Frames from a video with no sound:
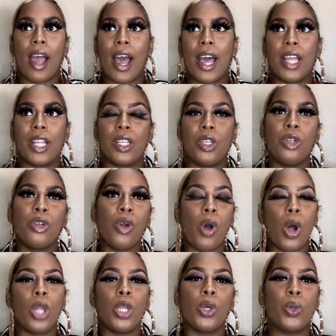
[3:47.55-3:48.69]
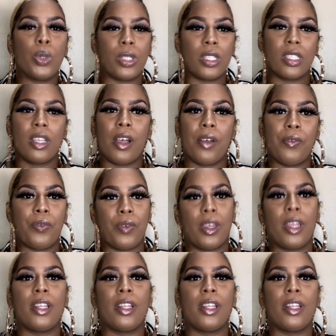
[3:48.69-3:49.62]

and you know all the good stuff